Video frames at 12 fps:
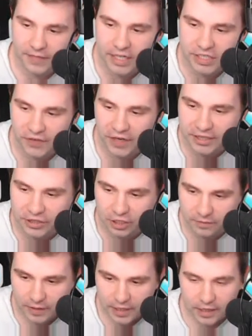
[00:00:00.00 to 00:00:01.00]
It's fine,
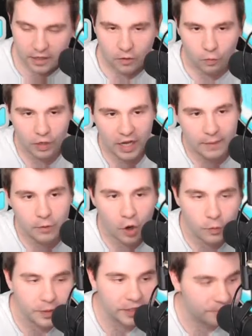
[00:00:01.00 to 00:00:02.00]
though. What I'm
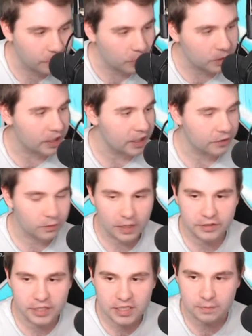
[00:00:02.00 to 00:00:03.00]
hoping for
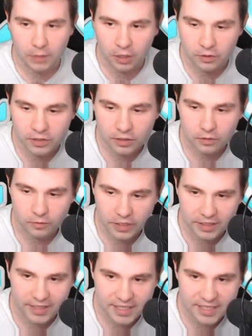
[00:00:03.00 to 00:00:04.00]
throughout this mode,
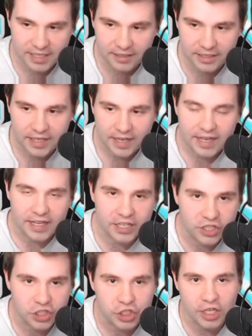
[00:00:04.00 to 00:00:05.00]
realistically,
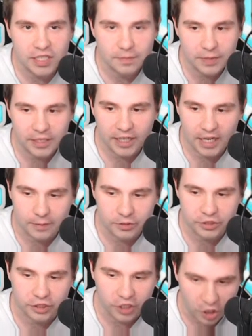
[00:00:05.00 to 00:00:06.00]
is just being able
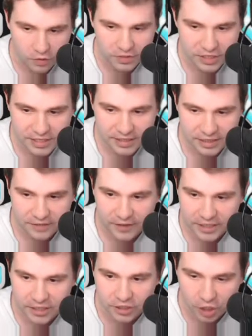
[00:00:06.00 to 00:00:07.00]
to coast. If I can